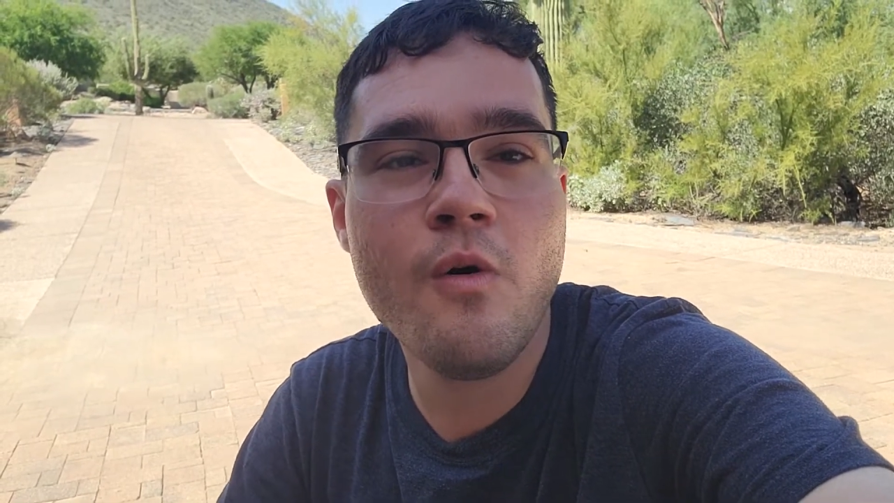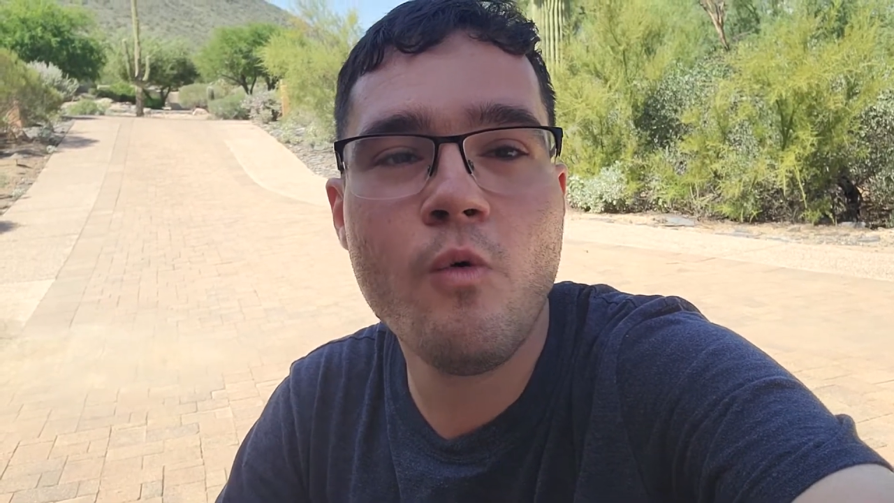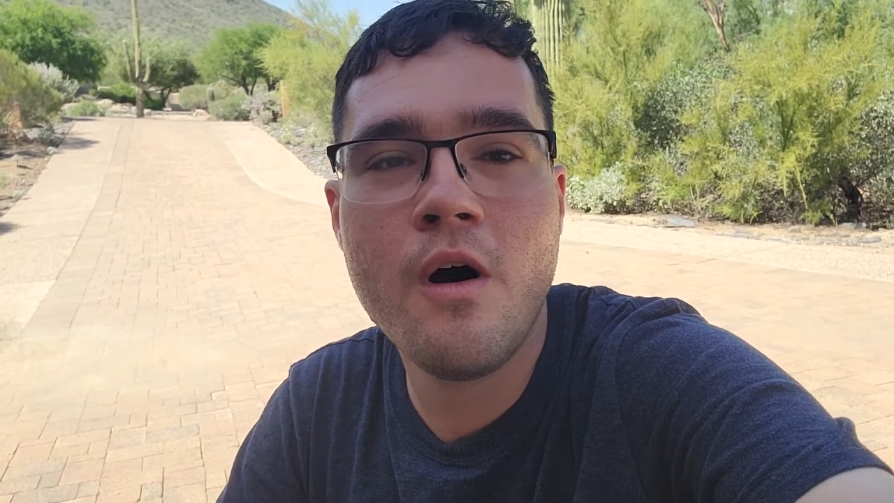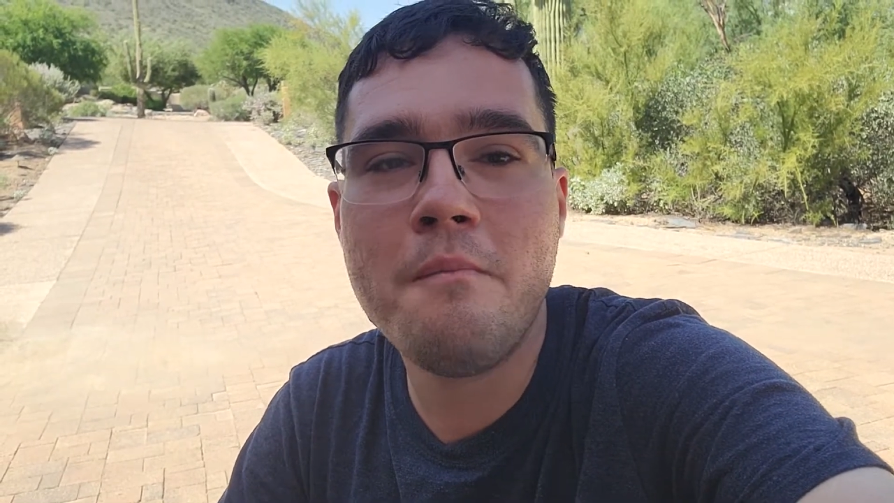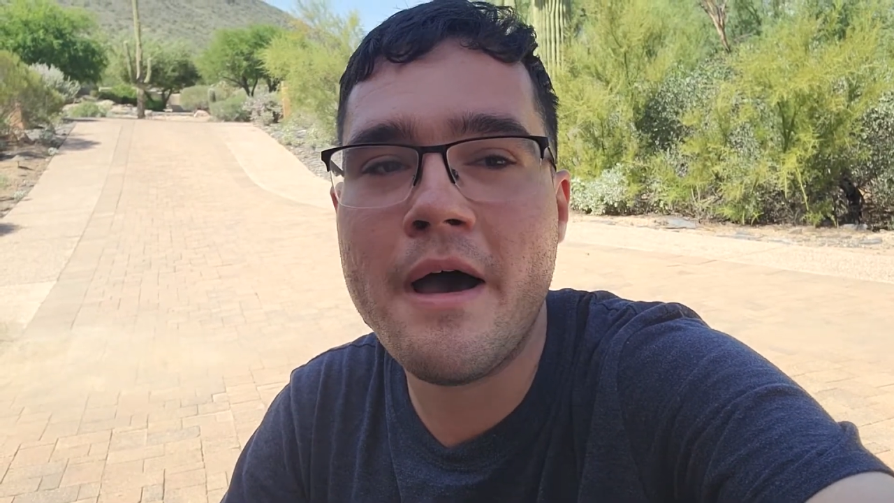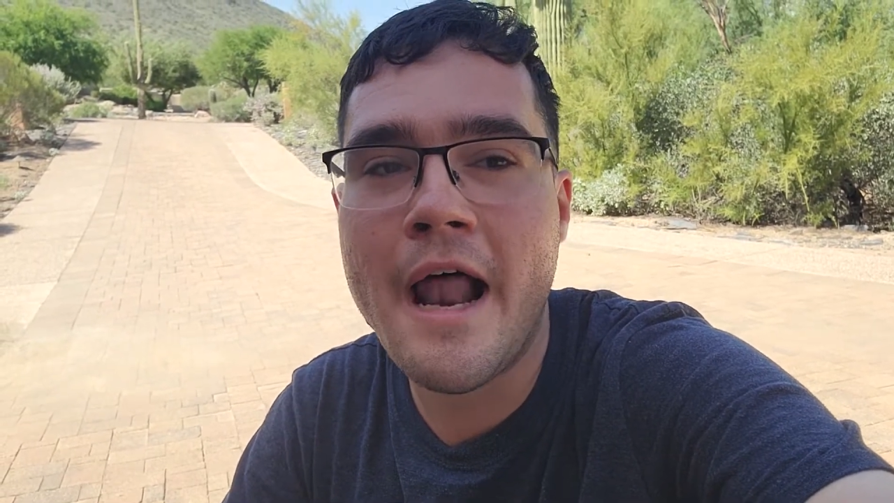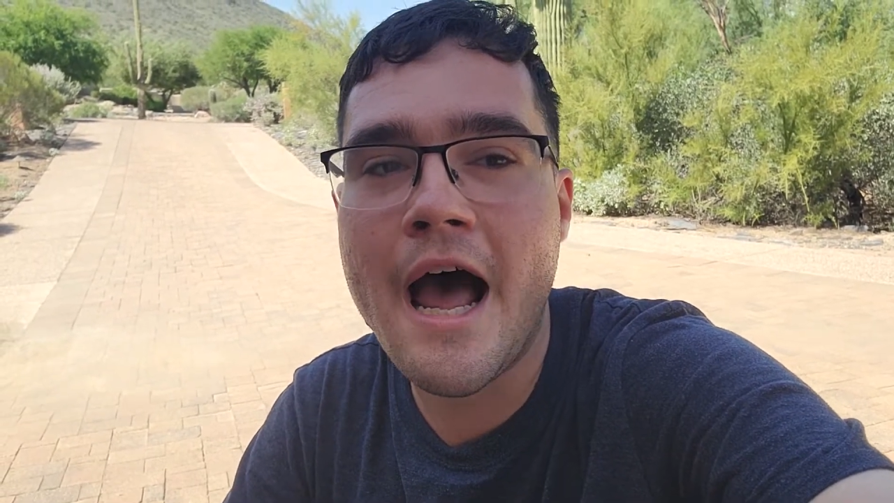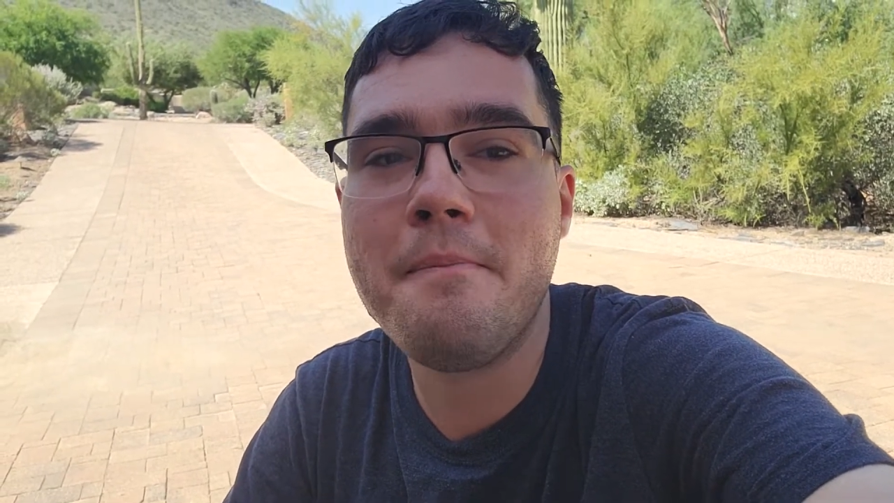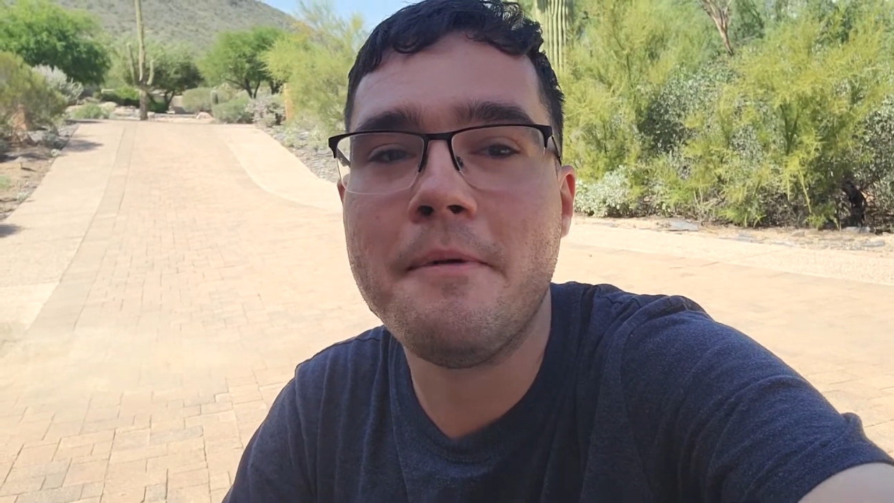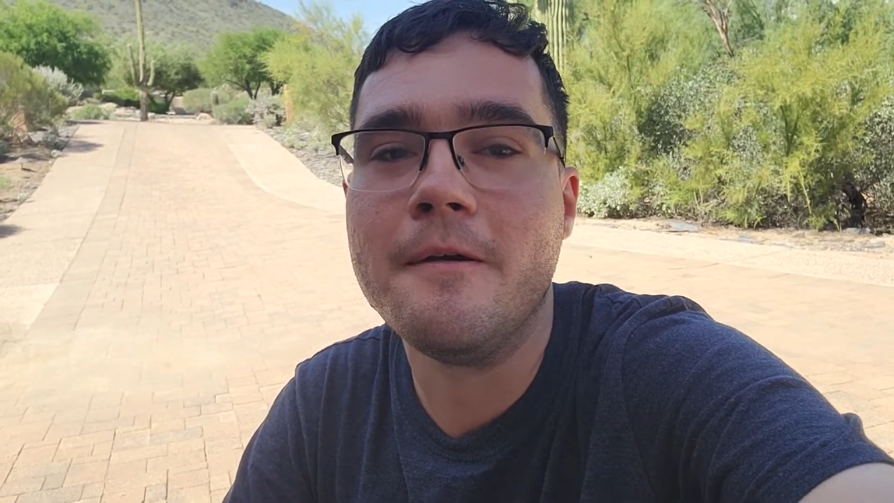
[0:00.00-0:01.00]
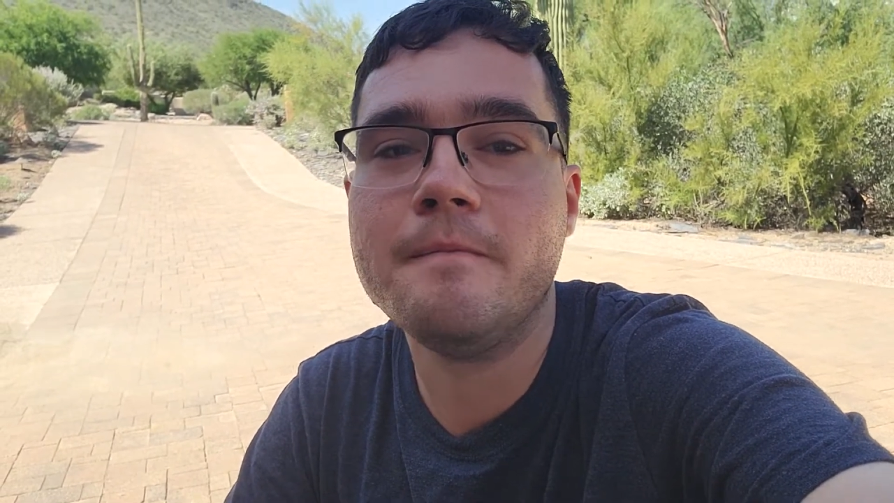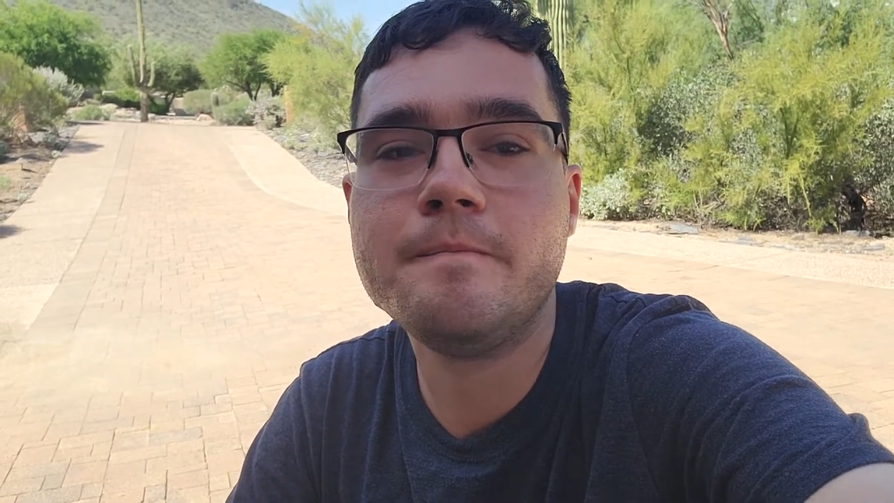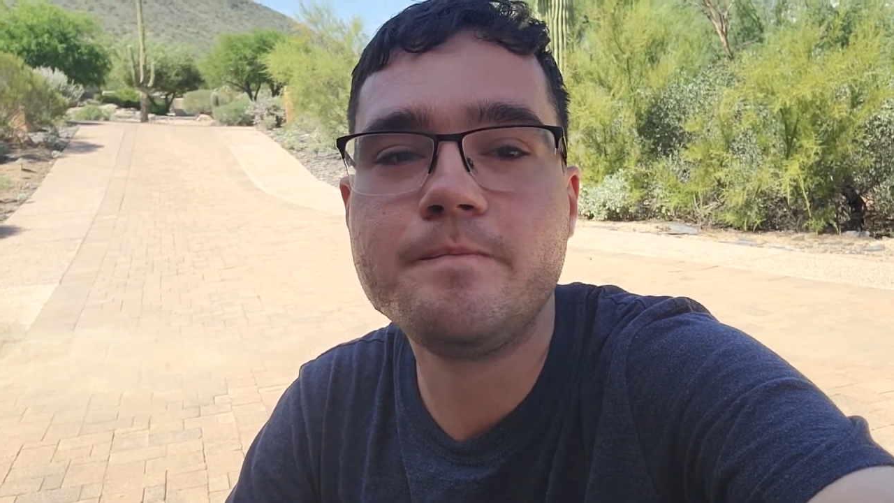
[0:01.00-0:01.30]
what might happen.